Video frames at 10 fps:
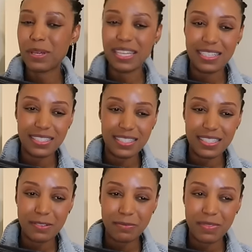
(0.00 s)
piece.
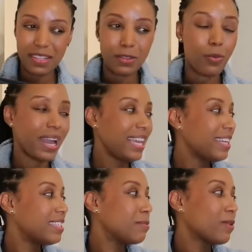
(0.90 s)
The
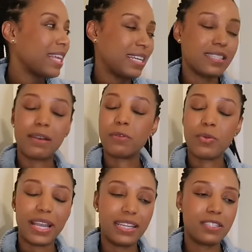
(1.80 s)
white is more like a summer
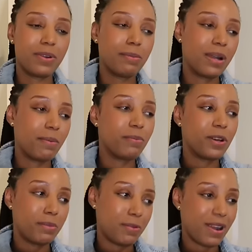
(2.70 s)
white, so I'm, I'm
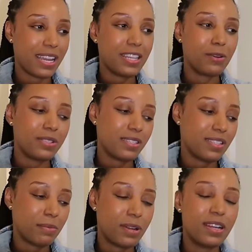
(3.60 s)
gonna be rocking those this
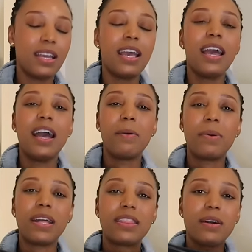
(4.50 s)
summer. But